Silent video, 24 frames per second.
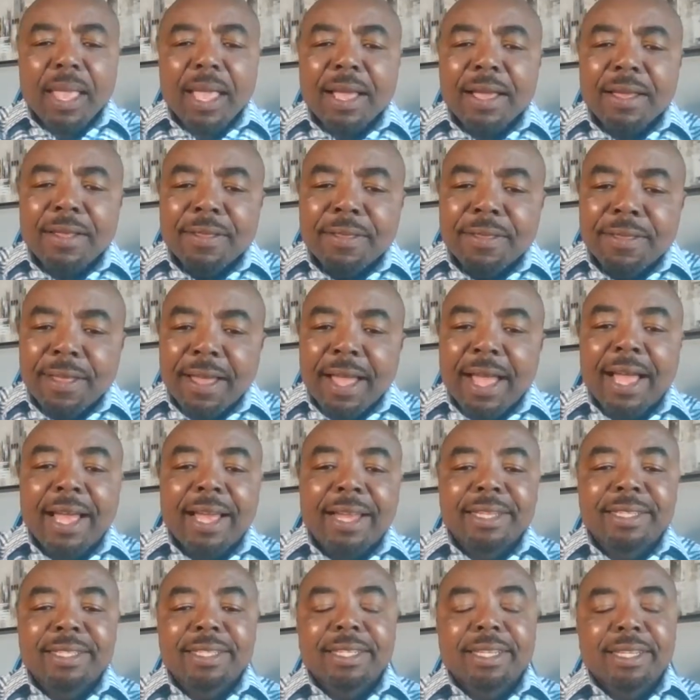
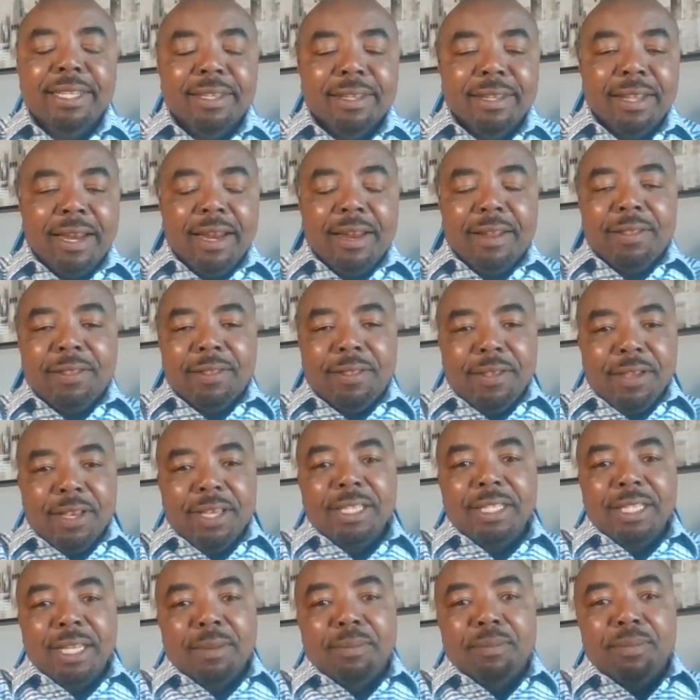that there are things
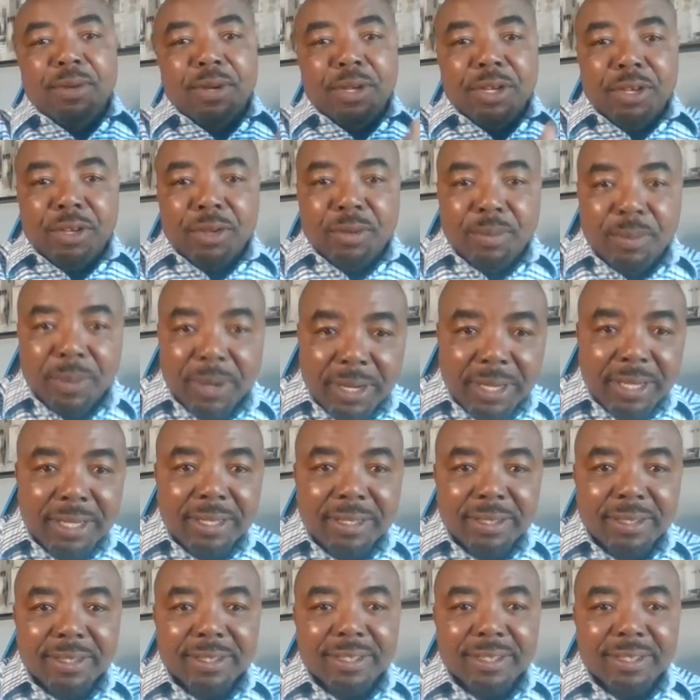that bring you money